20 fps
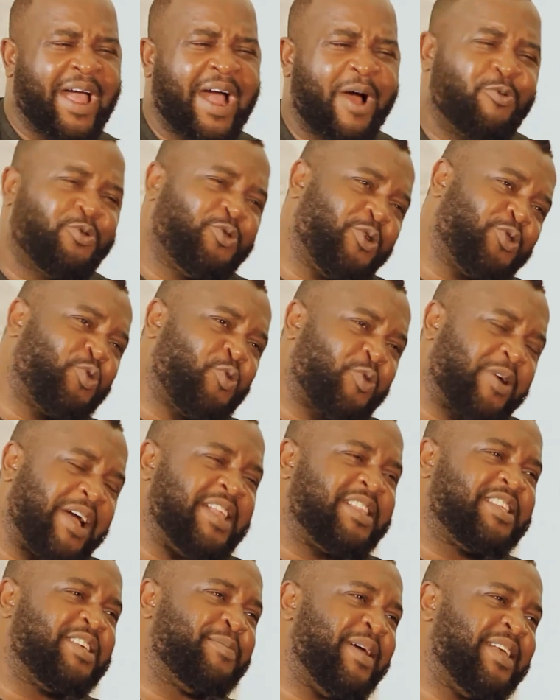I will just look
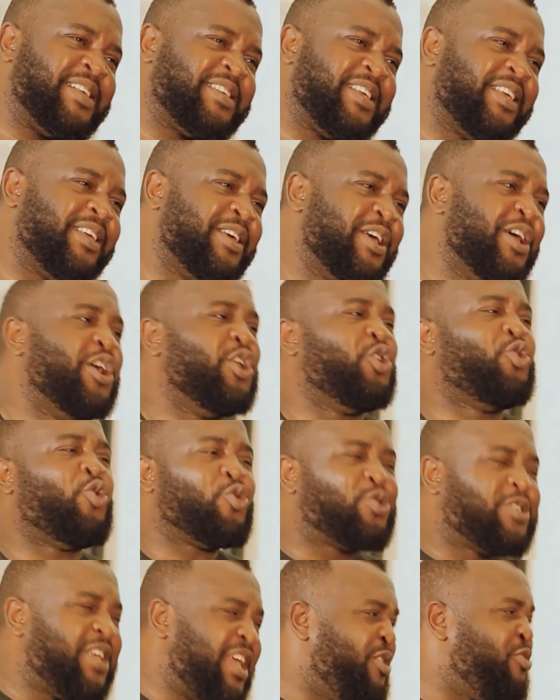at him and say,
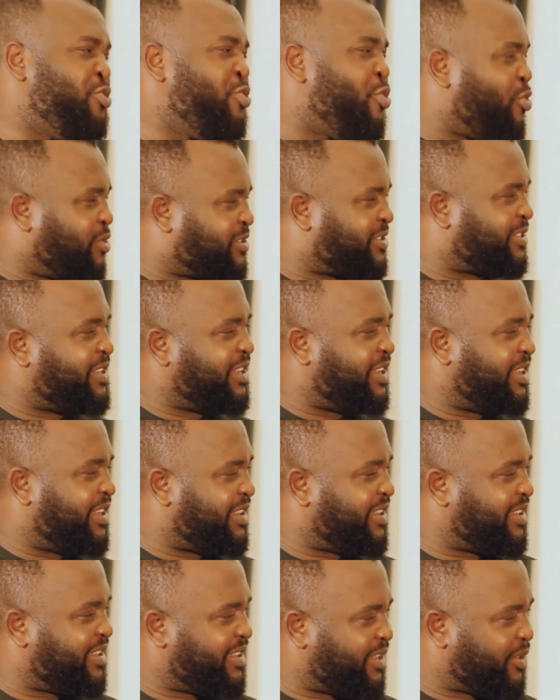does
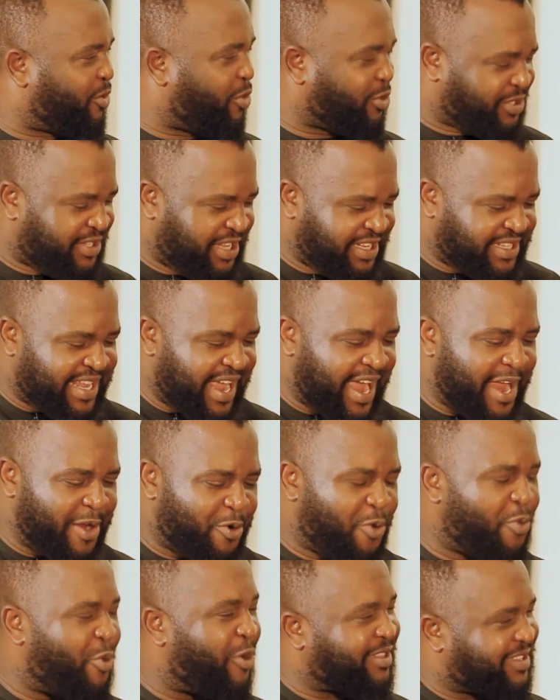this
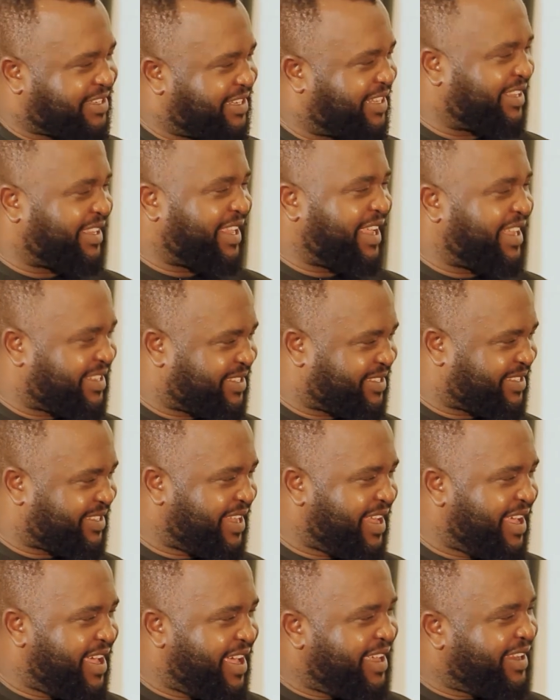guy know what it
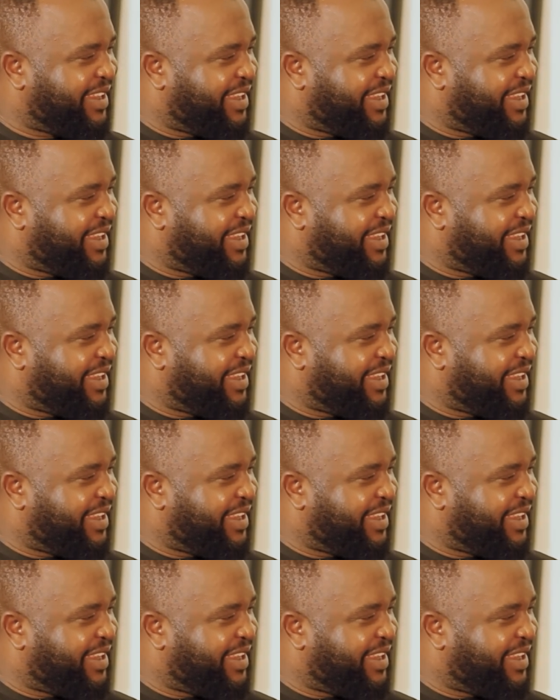takes?